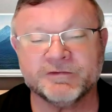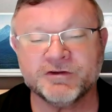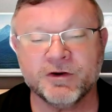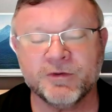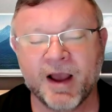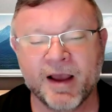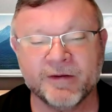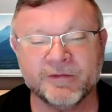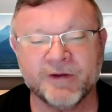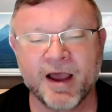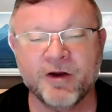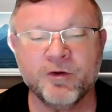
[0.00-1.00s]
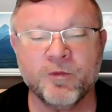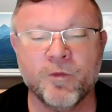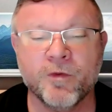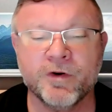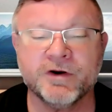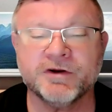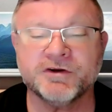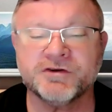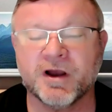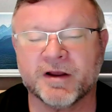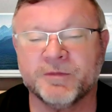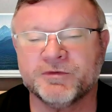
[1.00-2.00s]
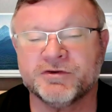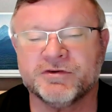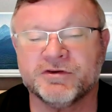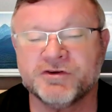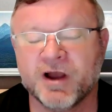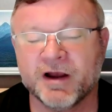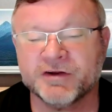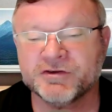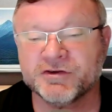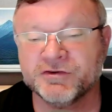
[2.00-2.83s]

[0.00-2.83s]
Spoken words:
So how do worn shocks